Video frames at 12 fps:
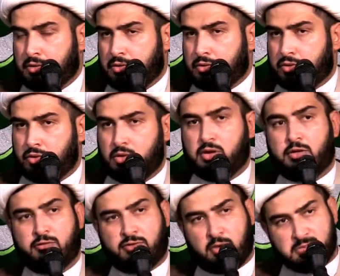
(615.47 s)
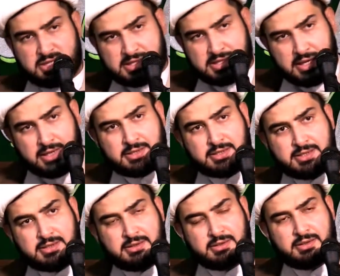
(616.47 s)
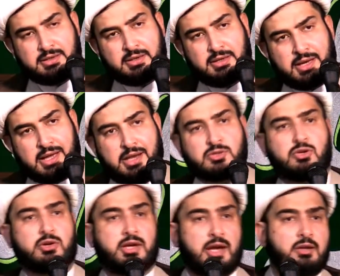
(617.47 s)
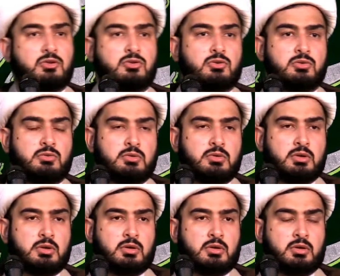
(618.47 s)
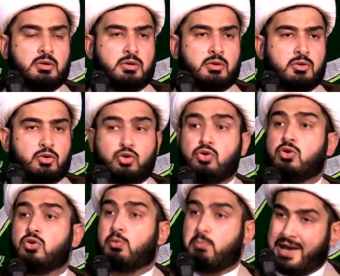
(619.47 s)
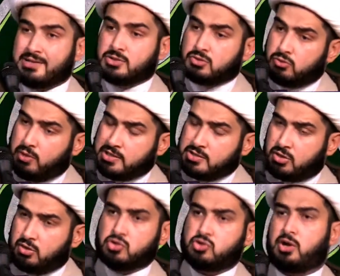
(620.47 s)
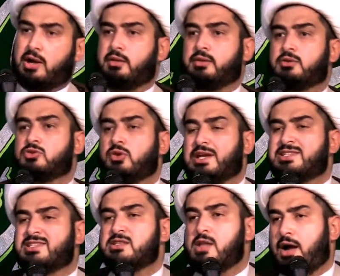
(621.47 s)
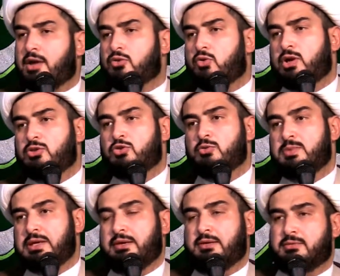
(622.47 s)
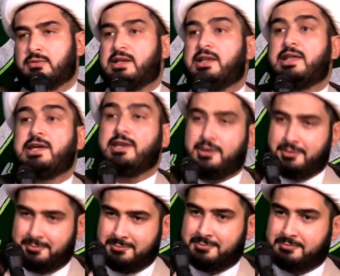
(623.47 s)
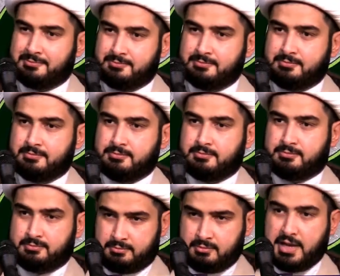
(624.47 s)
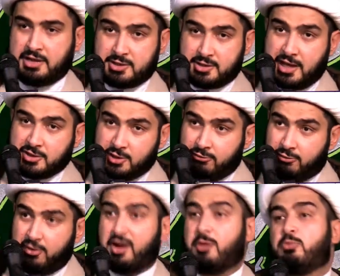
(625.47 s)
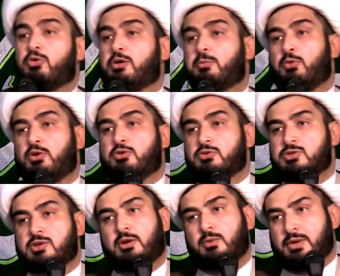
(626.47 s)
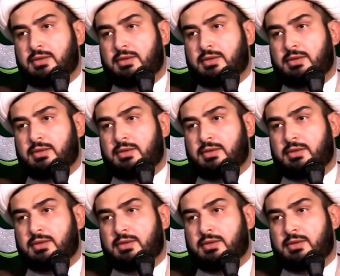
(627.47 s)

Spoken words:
to learn from mistakes, and it's okay to do your best to raise a good child. So it's not going to be clean. That's a very important point to start with.